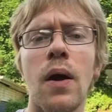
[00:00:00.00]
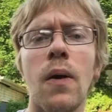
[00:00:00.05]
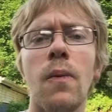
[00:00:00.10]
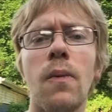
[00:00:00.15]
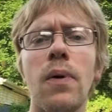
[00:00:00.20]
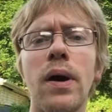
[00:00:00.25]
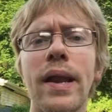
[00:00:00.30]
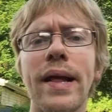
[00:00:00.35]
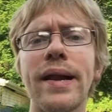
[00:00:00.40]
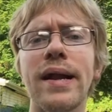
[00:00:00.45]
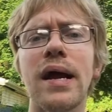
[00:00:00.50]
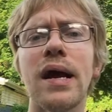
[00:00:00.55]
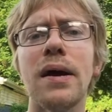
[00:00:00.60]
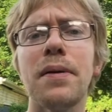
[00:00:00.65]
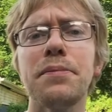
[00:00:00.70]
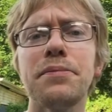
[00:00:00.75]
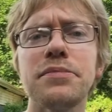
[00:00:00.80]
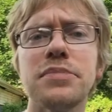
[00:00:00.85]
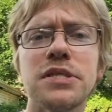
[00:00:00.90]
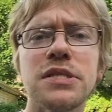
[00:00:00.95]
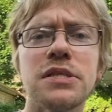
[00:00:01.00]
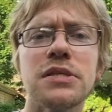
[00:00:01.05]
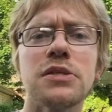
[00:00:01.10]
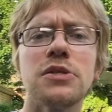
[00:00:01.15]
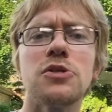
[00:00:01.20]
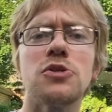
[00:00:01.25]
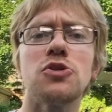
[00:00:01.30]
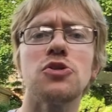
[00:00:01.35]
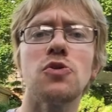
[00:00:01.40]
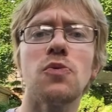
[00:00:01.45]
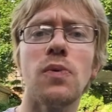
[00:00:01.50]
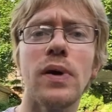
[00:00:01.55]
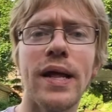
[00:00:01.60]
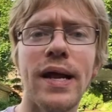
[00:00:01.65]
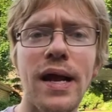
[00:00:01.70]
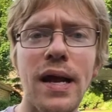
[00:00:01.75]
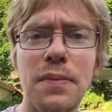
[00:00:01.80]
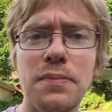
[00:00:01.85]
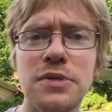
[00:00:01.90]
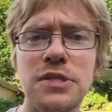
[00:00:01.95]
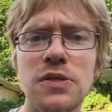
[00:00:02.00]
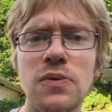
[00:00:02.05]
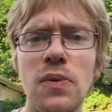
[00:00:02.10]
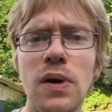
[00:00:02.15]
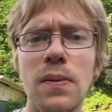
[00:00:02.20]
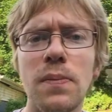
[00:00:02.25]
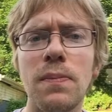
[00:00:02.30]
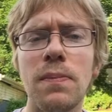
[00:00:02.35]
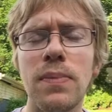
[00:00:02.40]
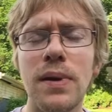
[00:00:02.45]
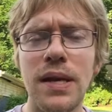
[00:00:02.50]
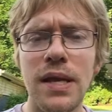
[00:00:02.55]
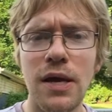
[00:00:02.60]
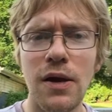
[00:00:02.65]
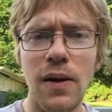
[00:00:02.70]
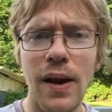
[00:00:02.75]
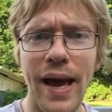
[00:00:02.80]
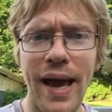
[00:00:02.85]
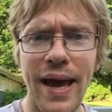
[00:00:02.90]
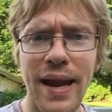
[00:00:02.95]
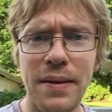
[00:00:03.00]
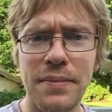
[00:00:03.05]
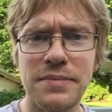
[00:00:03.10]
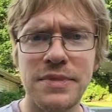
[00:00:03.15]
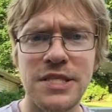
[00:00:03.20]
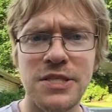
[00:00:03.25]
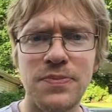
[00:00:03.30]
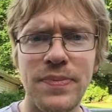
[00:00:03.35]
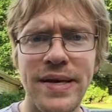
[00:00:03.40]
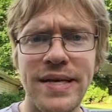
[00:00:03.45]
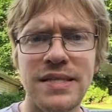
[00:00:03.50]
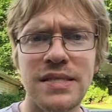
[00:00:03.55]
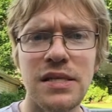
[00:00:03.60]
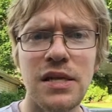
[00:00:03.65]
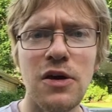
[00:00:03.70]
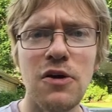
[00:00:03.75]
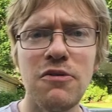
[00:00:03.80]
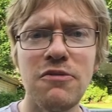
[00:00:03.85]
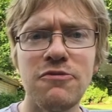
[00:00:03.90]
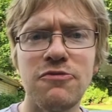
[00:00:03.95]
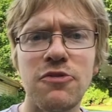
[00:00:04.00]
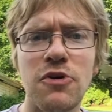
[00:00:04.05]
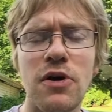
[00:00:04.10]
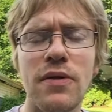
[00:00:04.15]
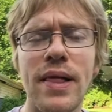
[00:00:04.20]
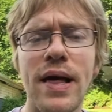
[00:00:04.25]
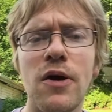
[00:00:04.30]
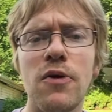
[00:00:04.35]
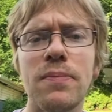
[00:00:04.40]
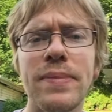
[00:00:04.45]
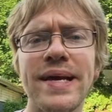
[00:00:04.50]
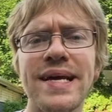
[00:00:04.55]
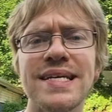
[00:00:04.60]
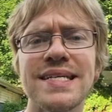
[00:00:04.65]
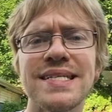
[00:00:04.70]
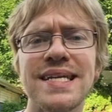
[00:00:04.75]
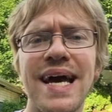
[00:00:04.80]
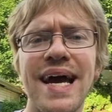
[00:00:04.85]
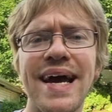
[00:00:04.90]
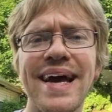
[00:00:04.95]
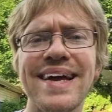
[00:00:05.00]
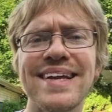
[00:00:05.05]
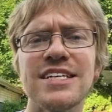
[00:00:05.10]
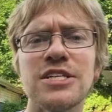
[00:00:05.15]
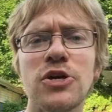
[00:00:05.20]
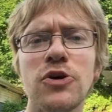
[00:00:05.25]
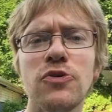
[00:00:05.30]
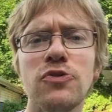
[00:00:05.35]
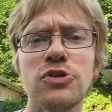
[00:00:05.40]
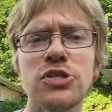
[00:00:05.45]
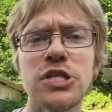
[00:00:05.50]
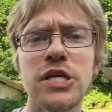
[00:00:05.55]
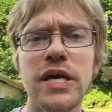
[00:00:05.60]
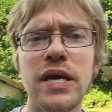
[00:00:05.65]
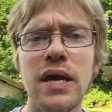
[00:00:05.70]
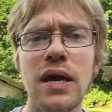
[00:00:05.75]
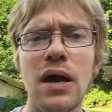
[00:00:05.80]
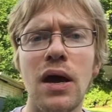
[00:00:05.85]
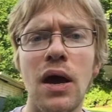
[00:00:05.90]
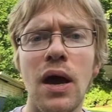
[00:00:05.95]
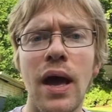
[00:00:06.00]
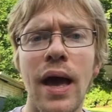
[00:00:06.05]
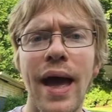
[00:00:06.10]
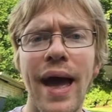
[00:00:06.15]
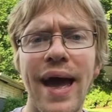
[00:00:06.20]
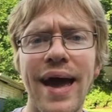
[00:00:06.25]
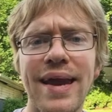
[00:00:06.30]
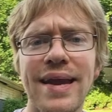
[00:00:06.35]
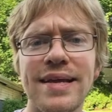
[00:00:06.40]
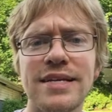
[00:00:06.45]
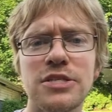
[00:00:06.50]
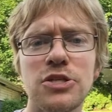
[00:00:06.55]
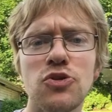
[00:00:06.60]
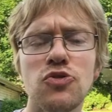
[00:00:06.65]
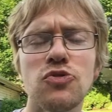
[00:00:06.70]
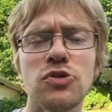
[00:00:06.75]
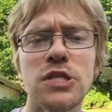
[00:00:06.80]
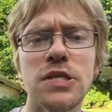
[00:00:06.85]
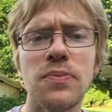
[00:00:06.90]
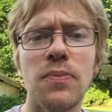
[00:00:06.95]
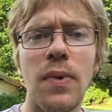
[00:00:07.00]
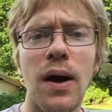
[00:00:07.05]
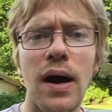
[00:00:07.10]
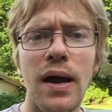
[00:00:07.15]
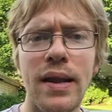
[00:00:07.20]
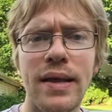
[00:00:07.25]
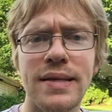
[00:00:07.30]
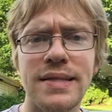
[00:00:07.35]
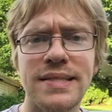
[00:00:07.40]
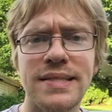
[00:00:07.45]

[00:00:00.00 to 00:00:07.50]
When it comes to what Neil Adams is best known for, that would be his Tayatoshi and his Uchimata